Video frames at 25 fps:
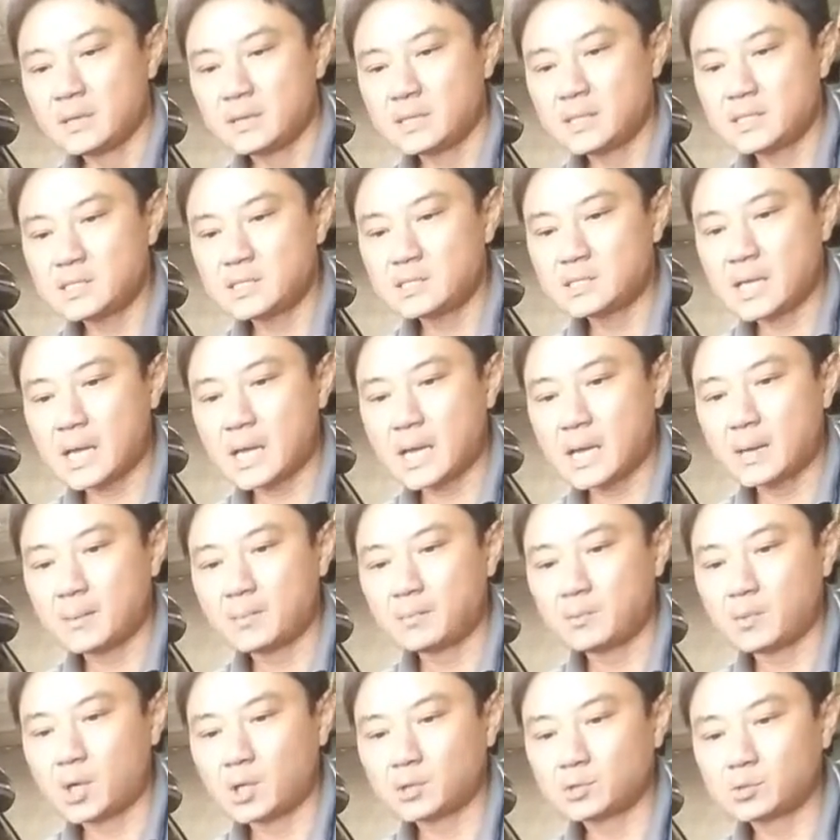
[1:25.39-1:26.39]
This
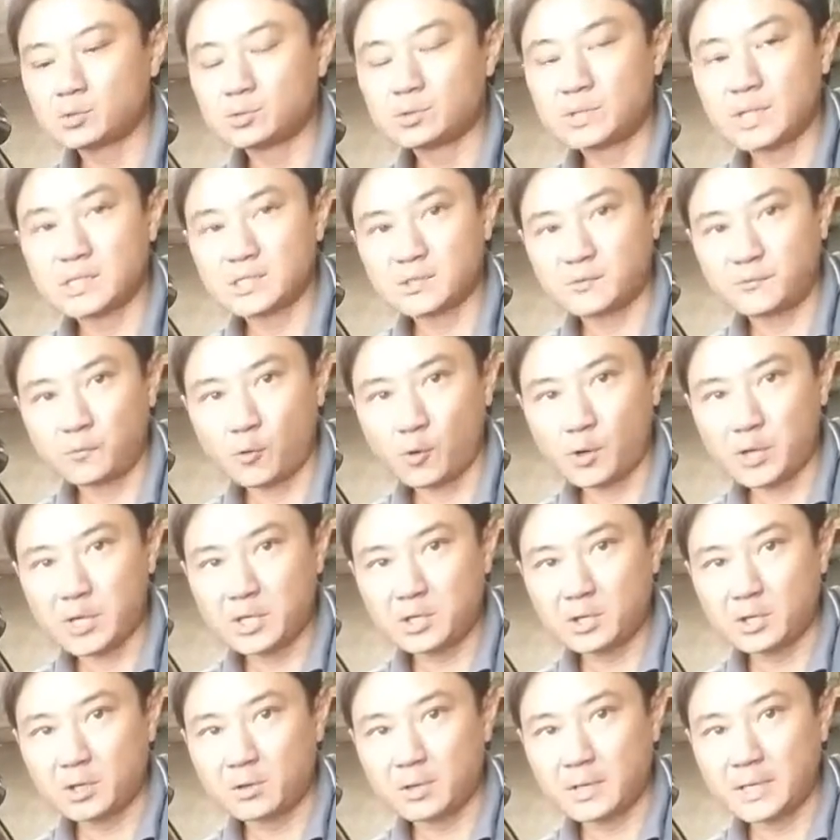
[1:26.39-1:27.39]
nozzle does a
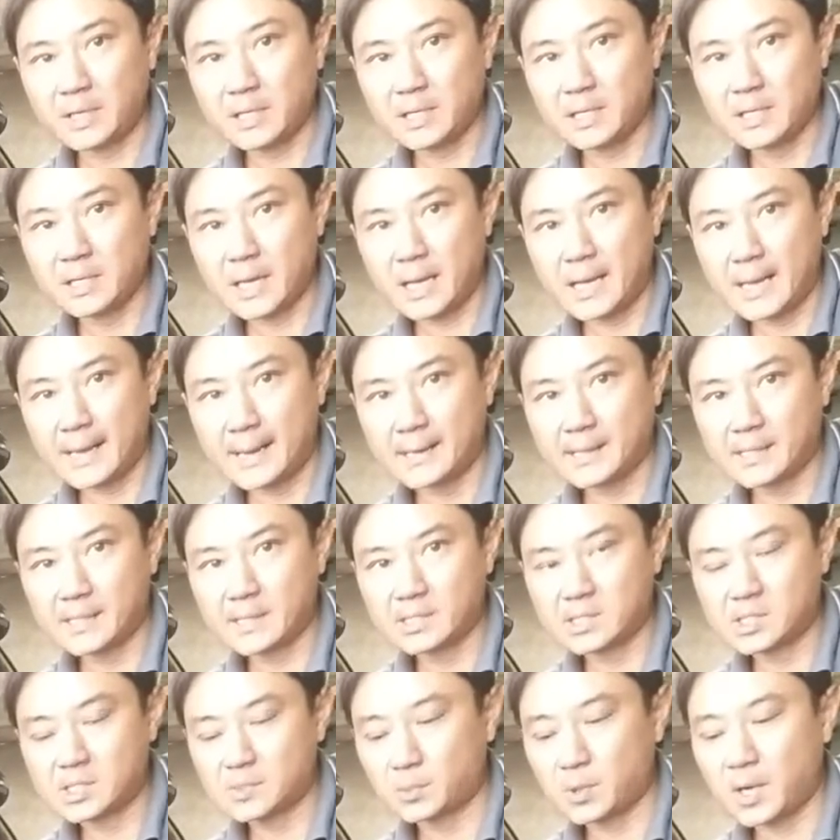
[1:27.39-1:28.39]
40-degree
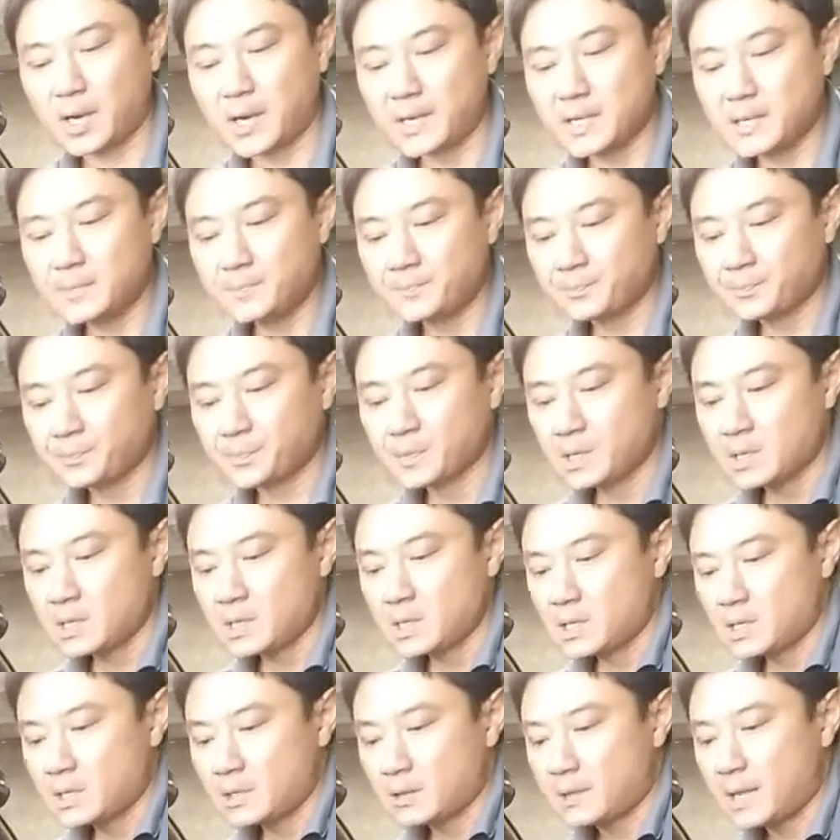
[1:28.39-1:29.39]
spray.
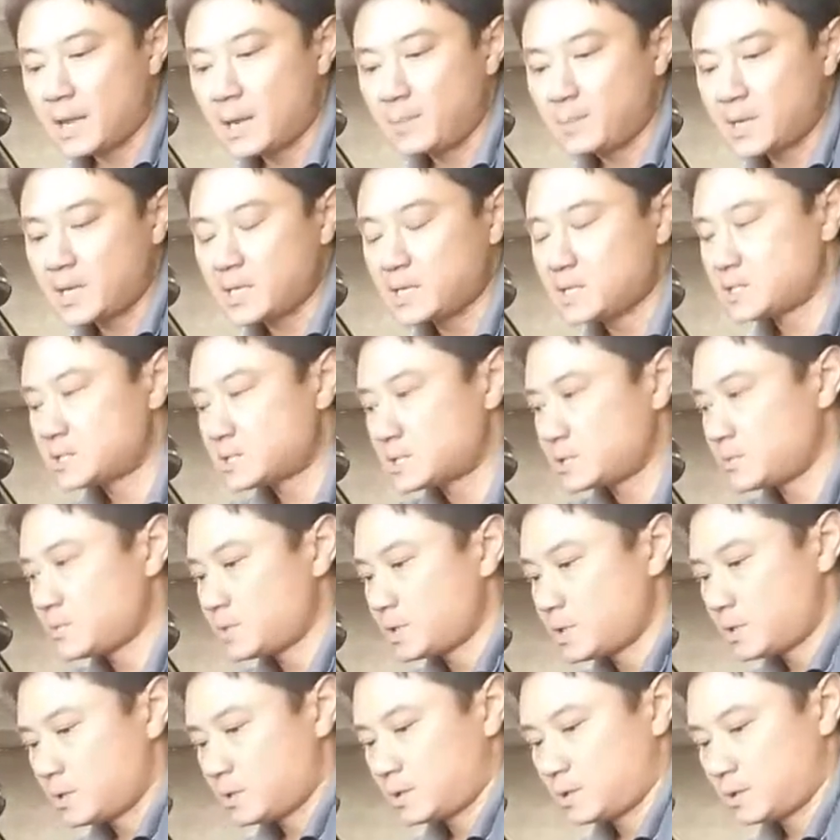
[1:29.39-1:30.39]
That means
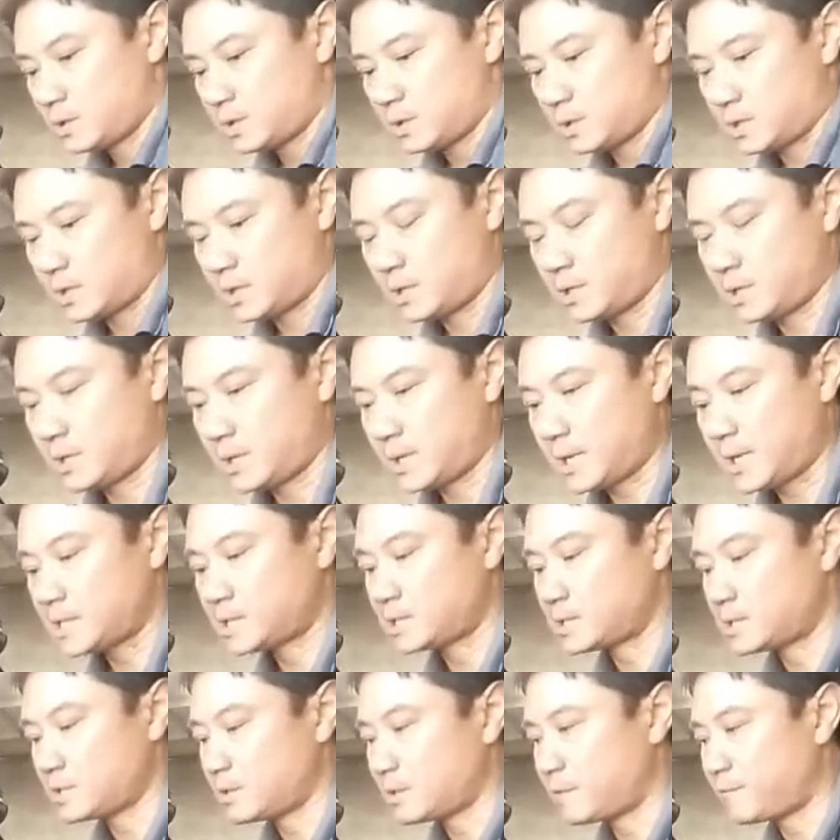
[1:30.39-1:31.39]

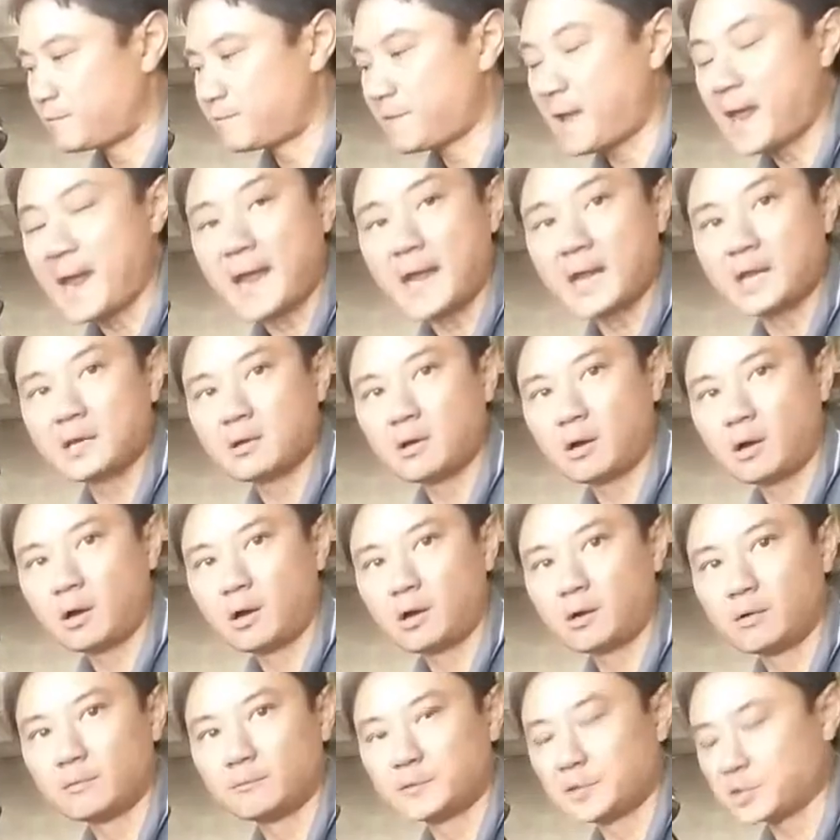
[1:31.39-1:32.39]
the fan
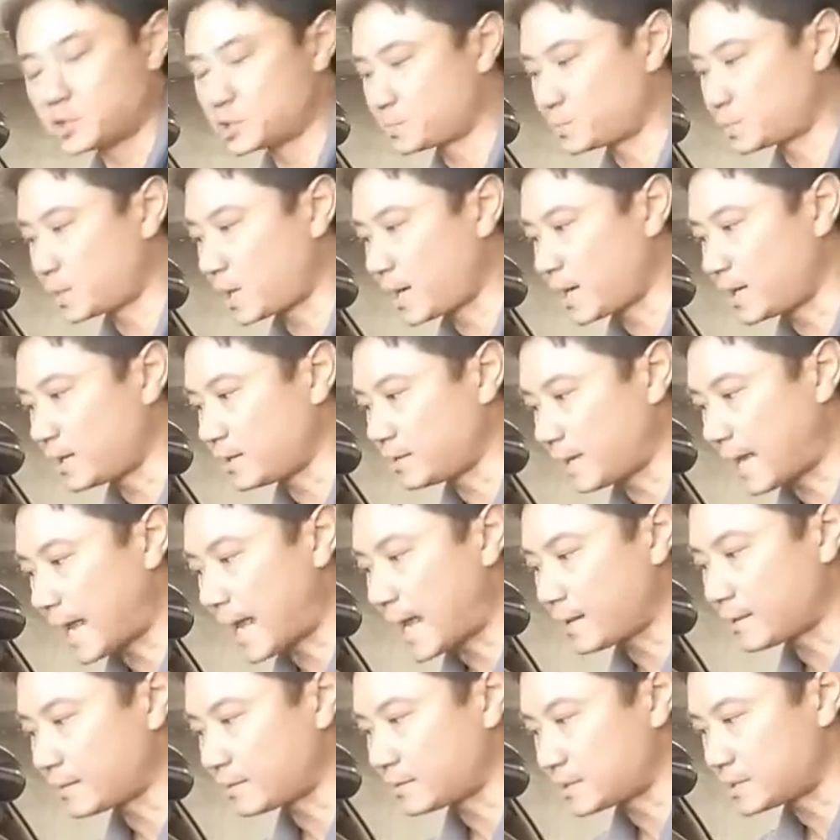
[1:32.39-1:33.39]
of the spray
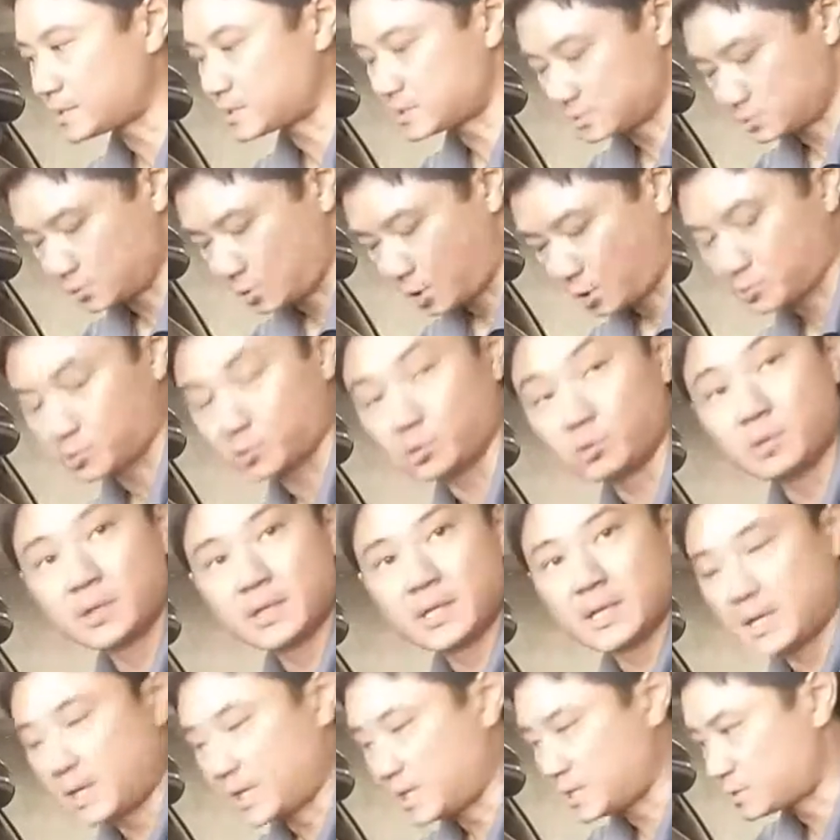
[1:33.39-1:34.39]
out of this nozzle
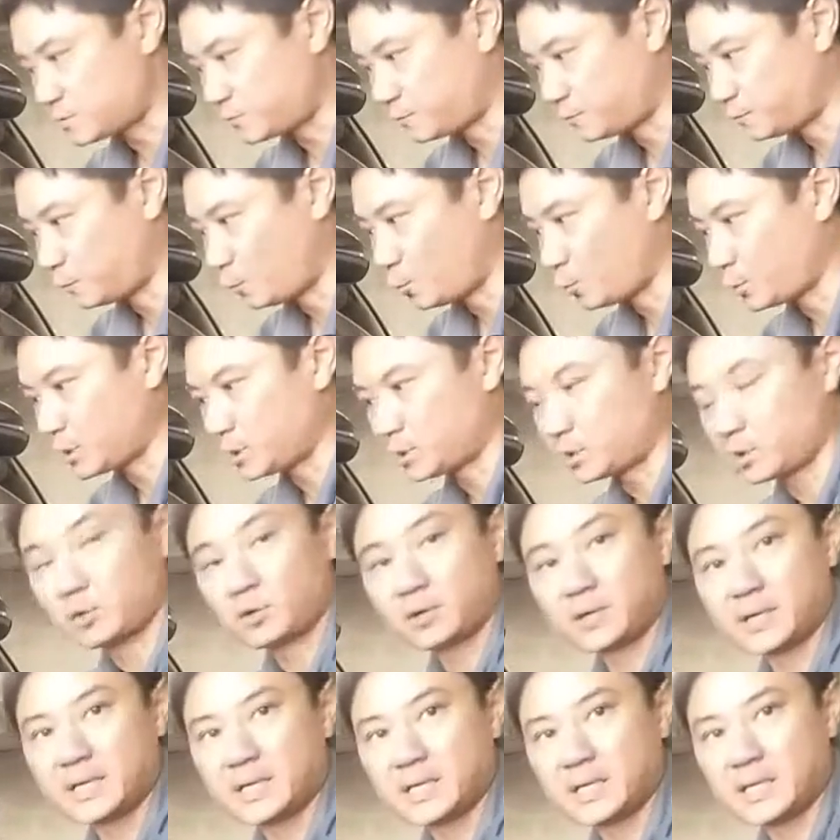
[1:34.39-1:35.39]
is 40
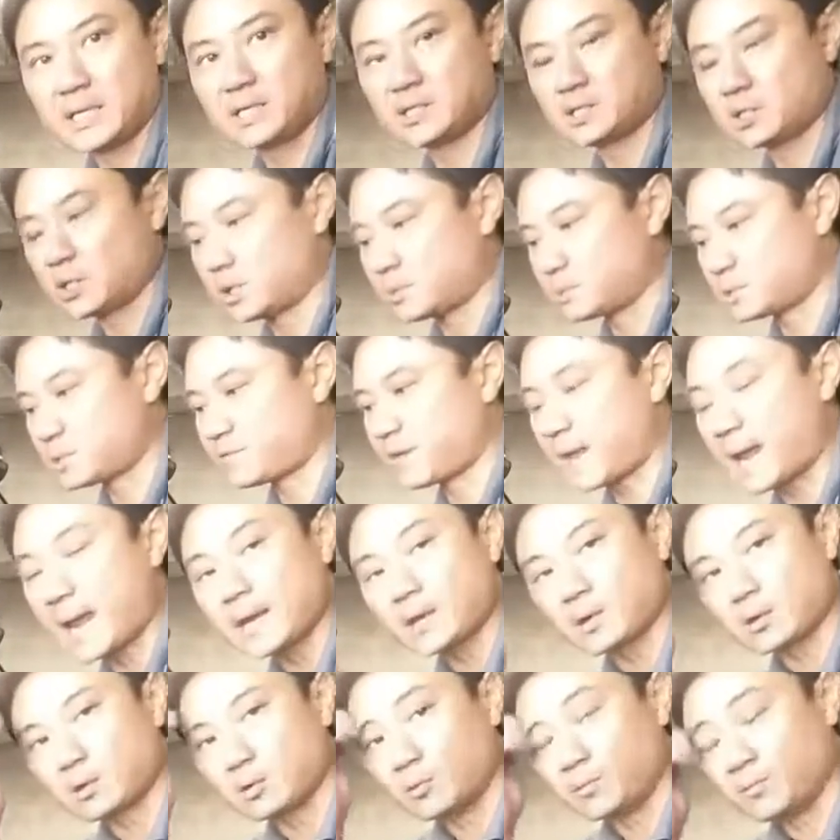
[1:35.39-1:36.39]
degree in terms of
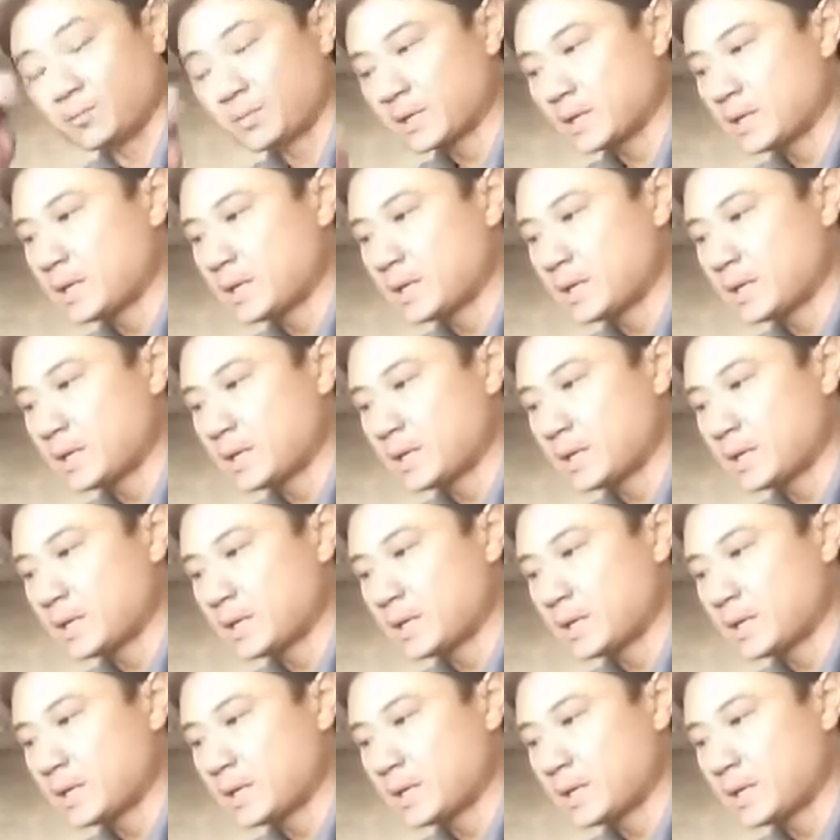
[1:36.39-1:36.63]
angle.